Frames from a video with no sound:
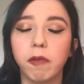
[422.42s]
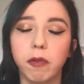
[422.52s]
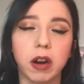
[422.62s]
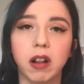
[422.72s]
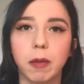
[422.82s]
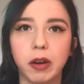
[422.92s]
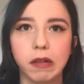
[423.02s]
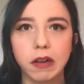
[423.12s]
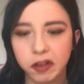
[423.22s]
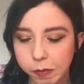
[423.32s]
frankly, I'm too
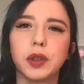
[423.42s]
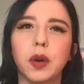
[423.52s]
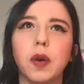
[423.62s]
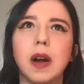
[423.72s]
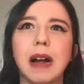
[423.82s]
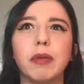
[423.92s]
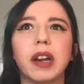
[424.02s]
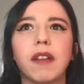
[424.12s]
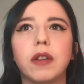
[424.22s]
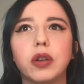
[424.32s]
lazy. So I'm going
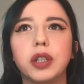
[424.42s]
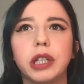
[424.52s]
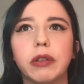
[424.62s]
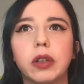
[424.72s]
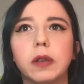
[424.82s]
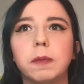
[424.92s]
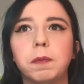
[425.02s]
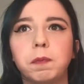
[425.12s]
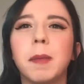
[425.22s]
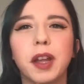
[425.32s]
to give the Tootsie Roll
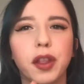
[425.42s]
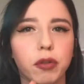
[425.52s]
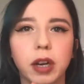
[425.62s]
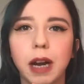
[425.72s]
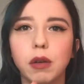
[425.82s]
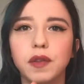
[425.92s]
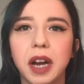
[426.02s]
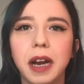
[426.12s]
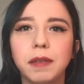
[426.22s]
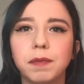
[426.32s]
maybe a 3 out of
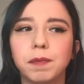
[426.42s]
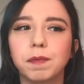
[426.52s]
10.